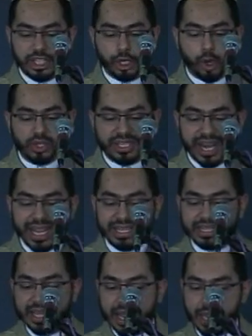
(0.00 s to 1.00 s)
goes
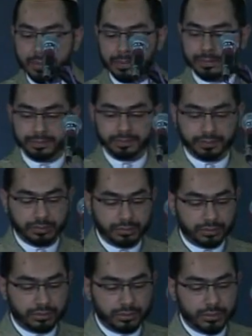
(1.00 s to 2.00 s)
right there
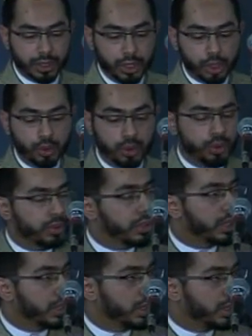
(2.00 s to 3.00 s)
to
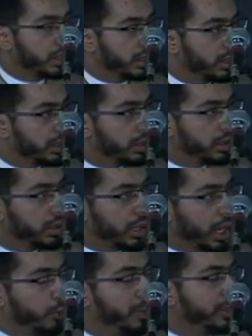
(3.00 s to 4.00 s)

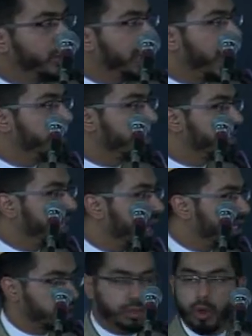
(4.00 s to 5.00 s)
Ubaidullah ibn
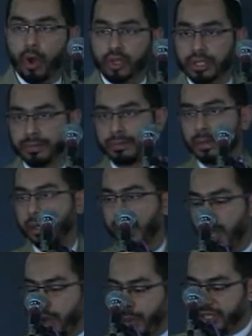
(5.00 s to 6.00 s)
Ziyad's court.
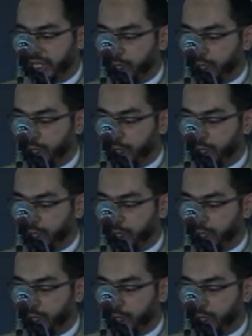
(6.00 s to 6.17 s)
When